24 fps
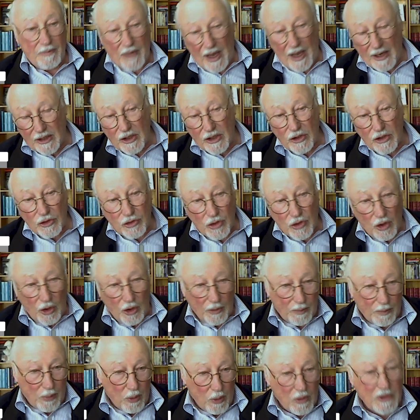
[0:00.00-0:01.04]

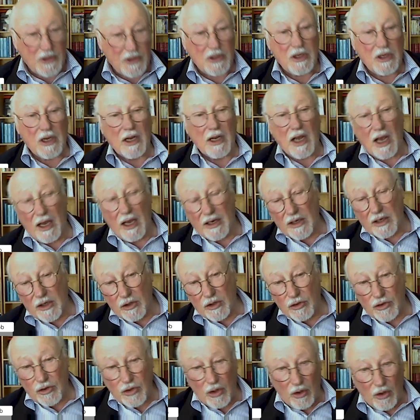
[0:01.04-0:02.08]
uncontrolled poisoning,
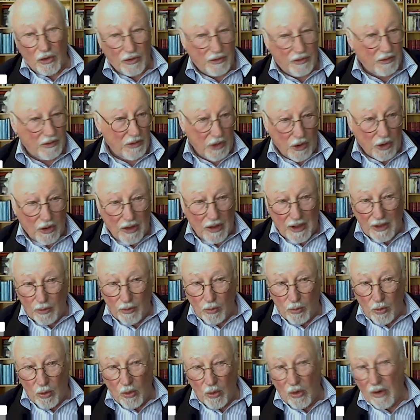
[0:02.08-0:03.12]
uncontrolled nuclear
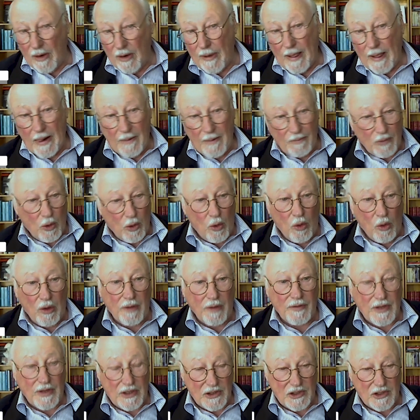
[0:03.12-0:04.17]
war, all
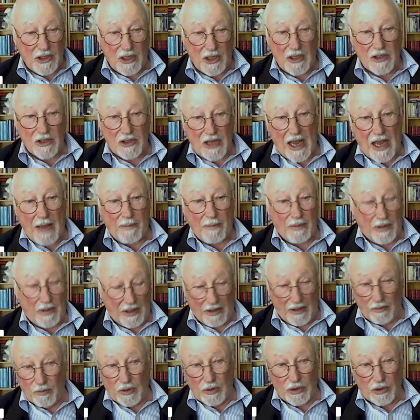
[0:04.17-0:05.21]
of these things
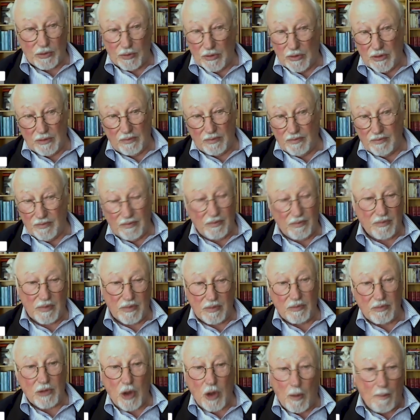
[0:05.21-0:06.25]
happening, which will
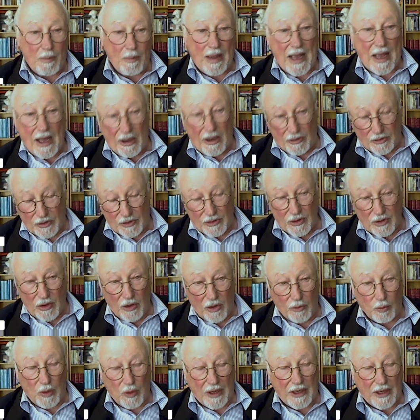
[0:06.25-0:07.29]
compound
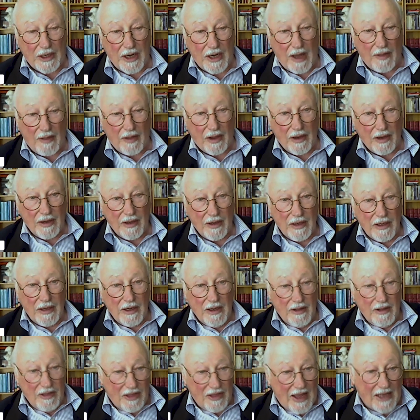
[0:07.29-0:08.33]
on one another.
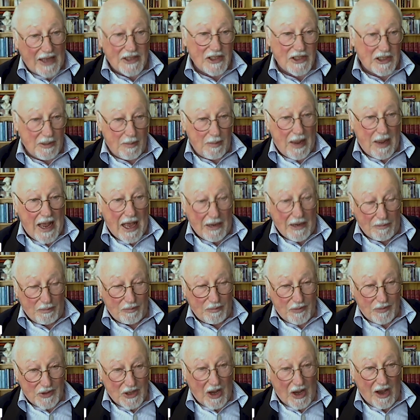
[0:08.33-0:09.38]
That's the bad
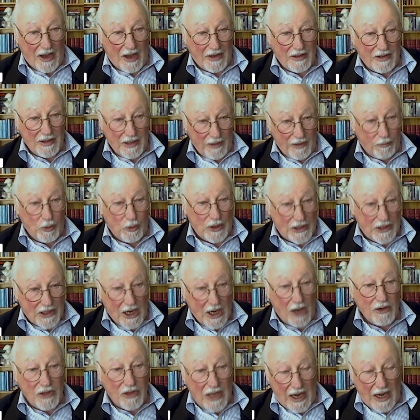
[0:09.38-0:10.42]
side. If we
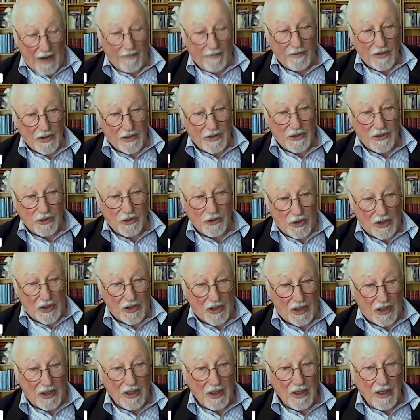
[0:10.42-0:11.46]
don't have this
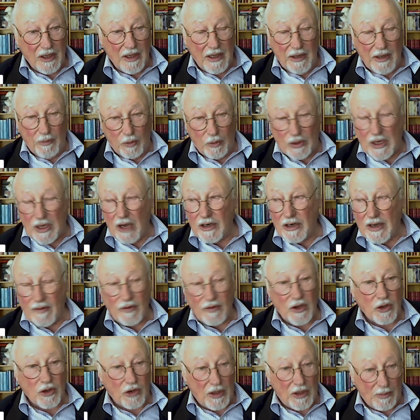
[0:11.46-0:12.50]
treaty, if we don't have
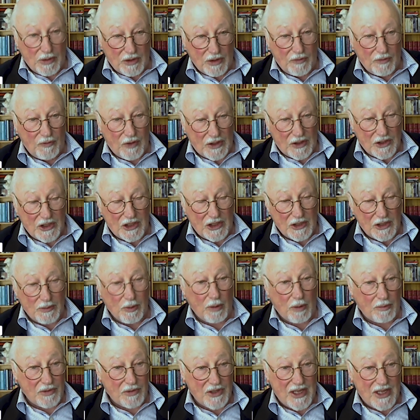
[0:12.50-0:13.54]
an agreement to fix these
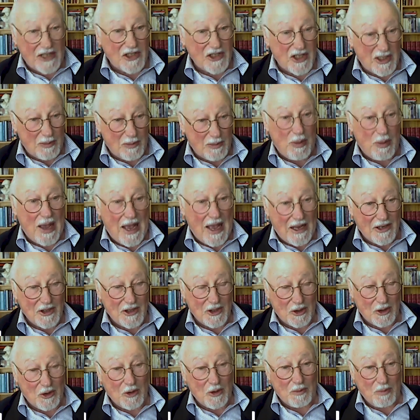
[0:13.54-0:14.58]
problems, that's as bad as
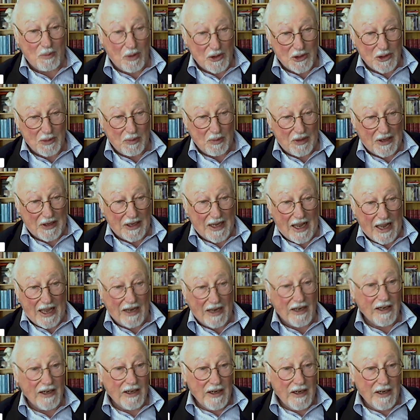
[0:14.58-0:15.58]
it could possibly get,